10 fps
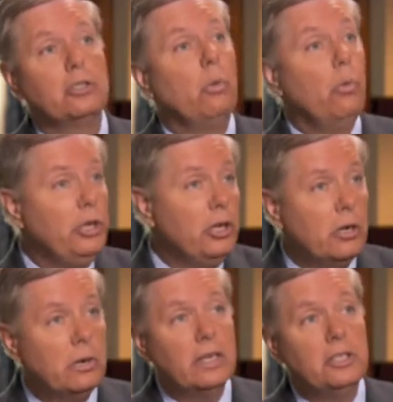So when you
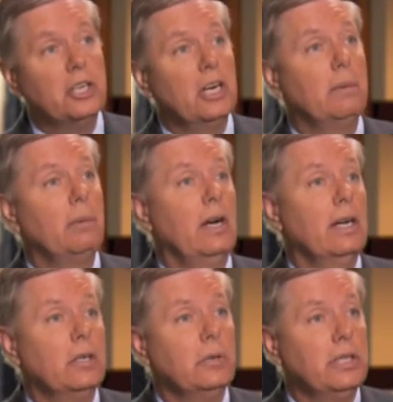go get a job or I
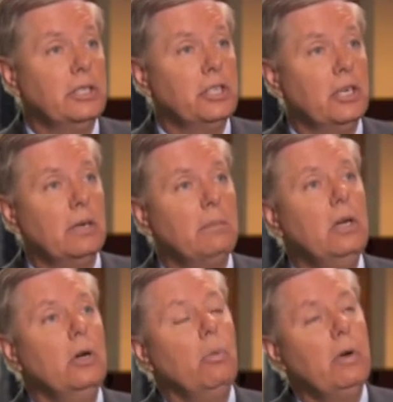go get a job,
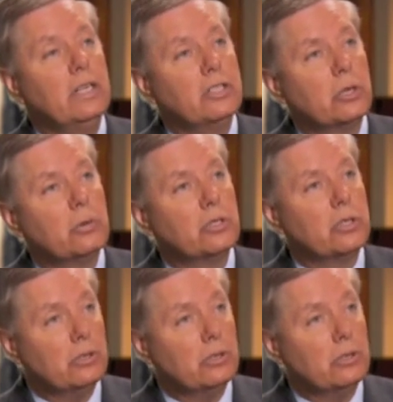we can so, uh,